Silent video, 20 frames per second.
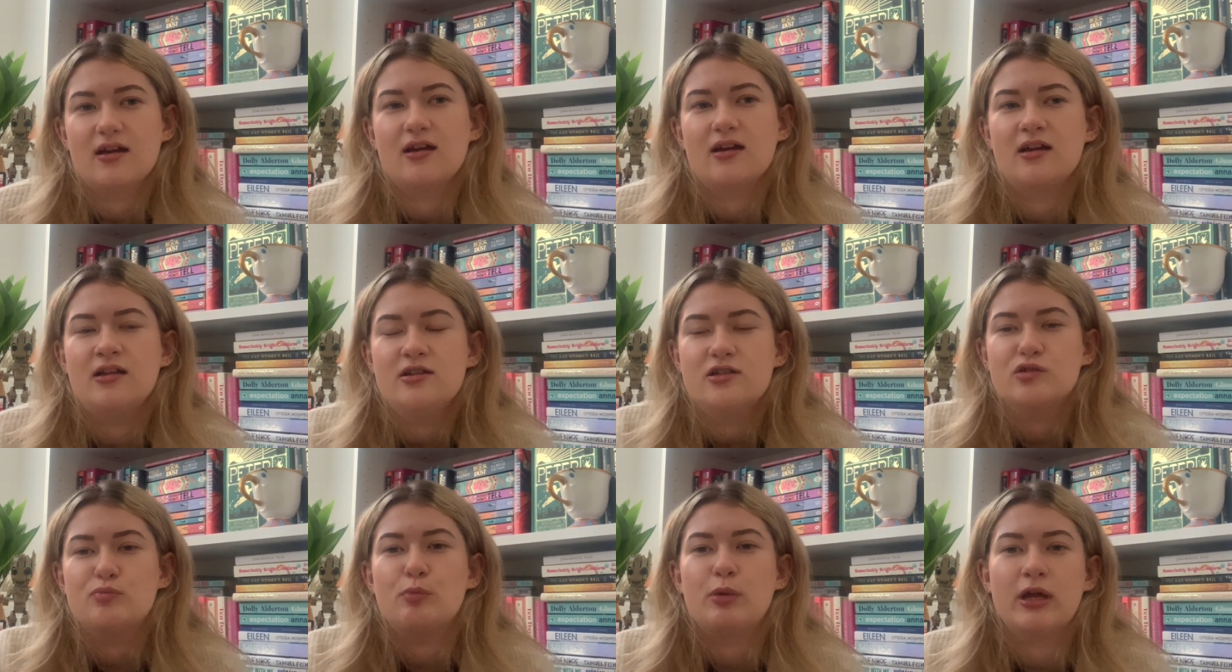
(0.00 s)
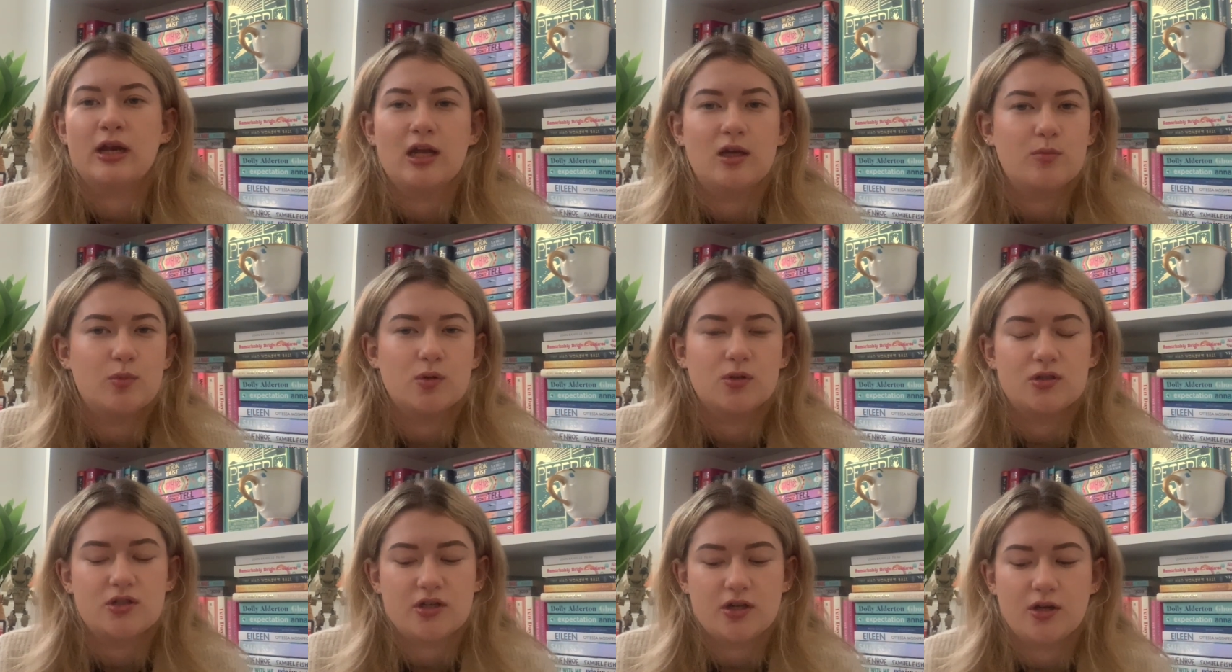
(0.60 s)
and just being
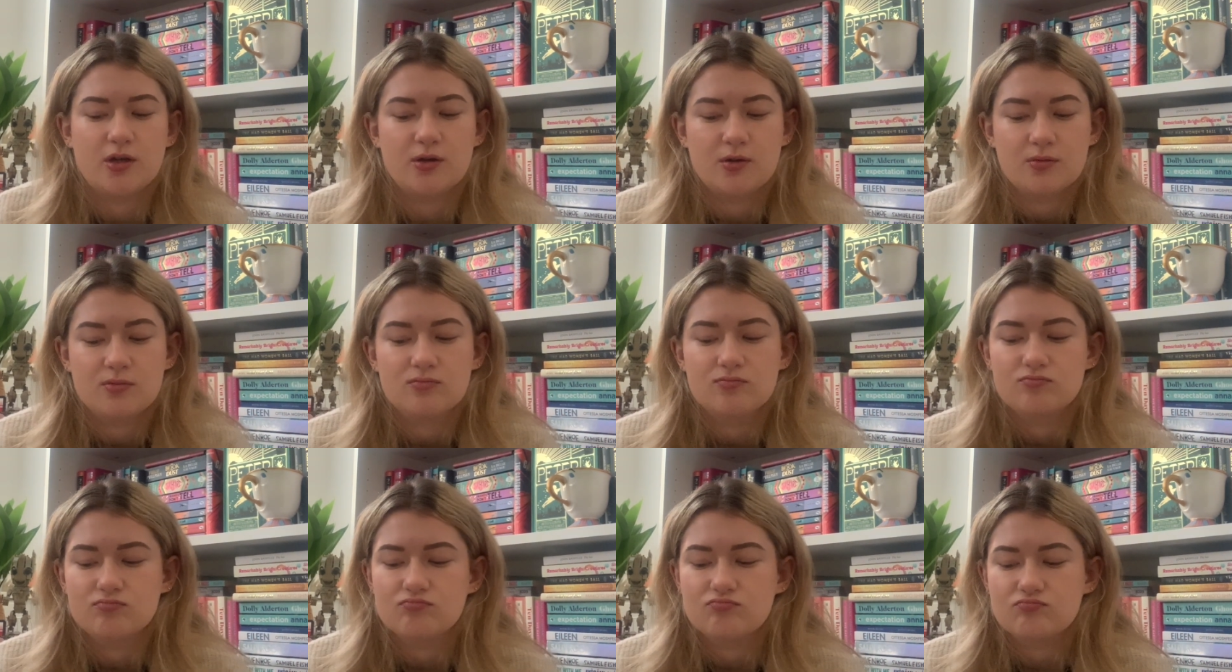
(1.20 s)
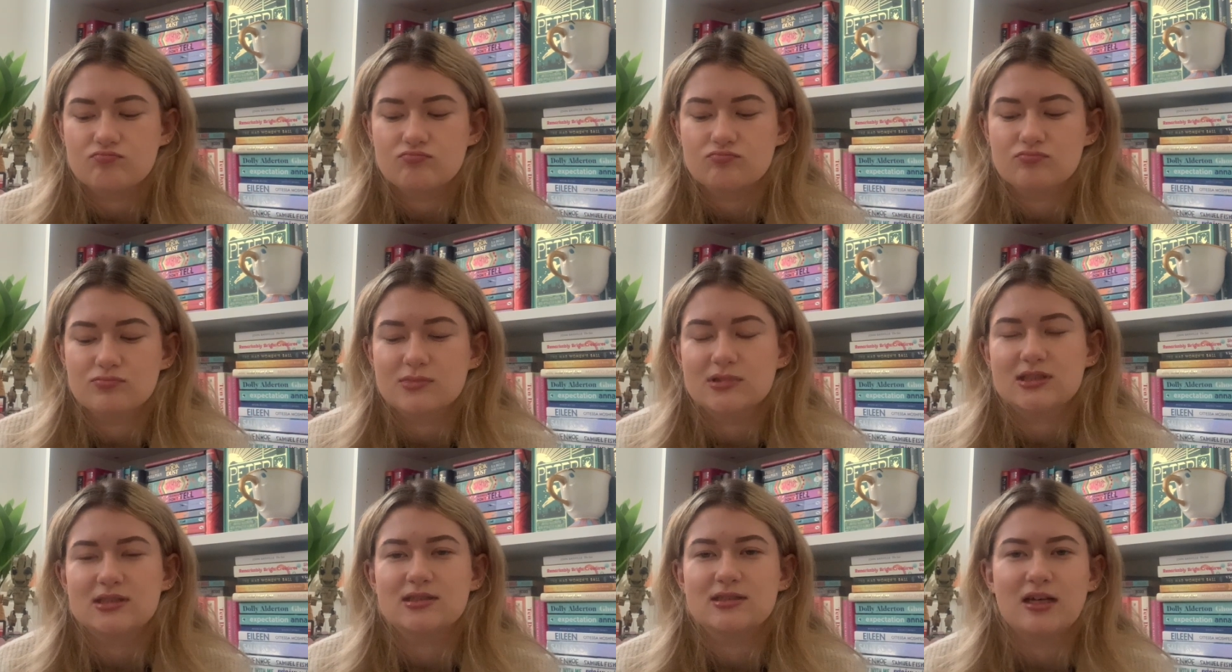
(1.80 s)
able to
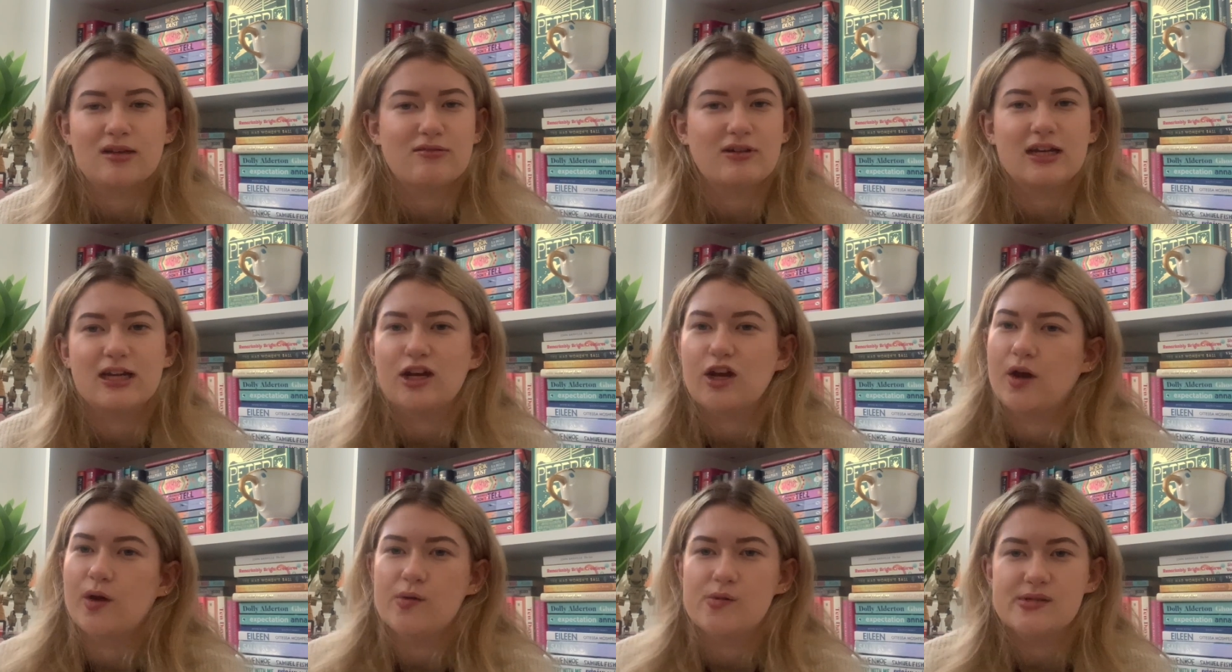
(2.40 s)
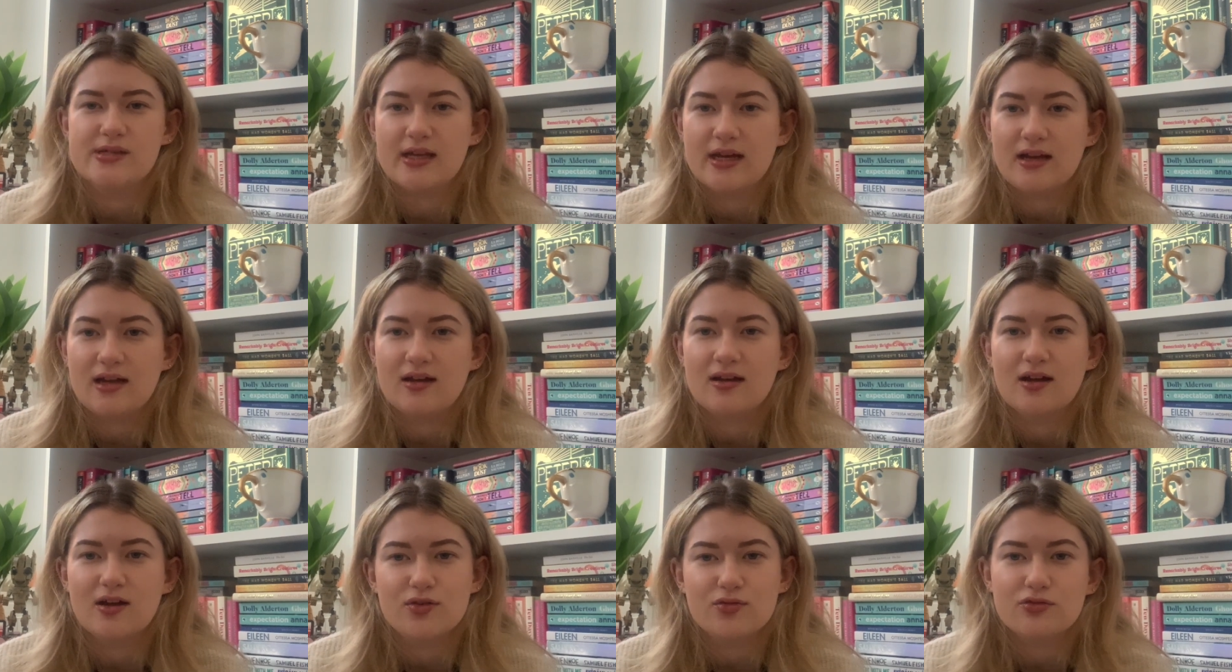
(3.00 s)
get really cozy
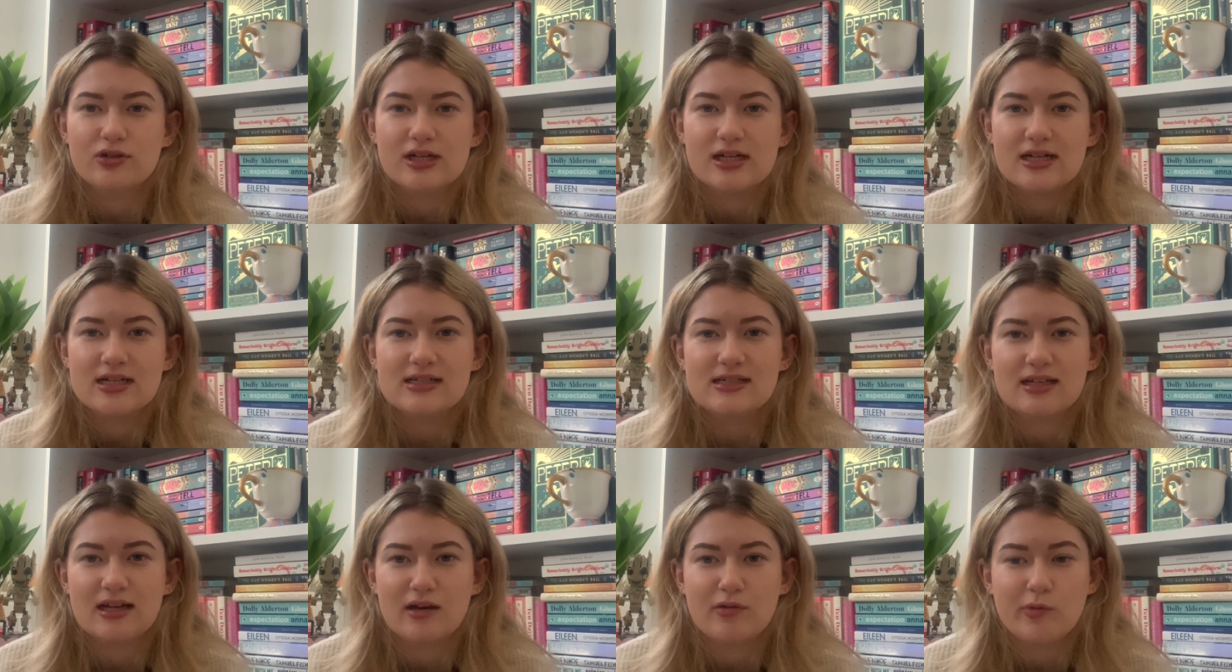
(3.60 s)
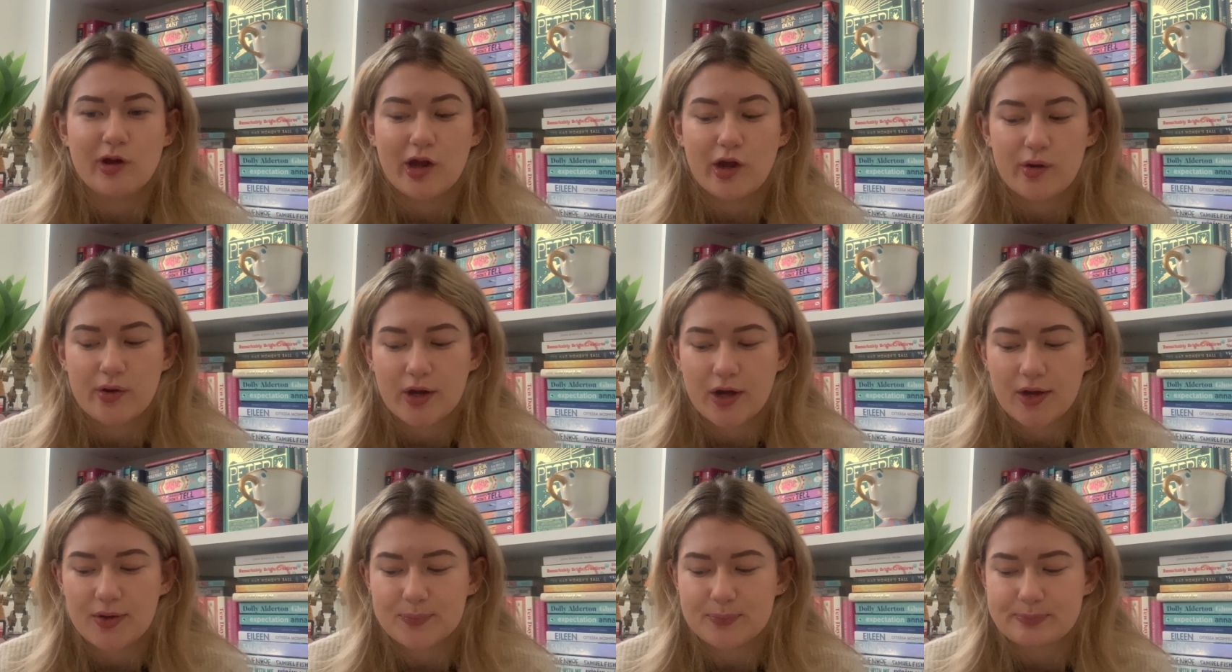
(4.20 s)
and read in my own
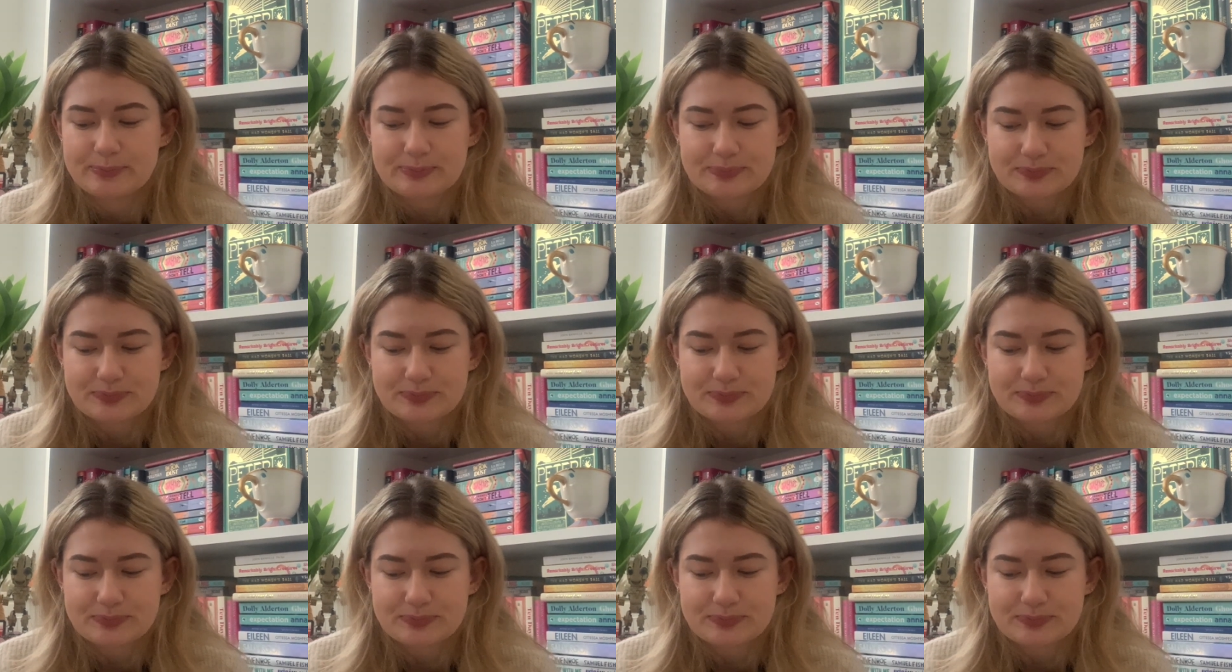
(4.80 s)
home.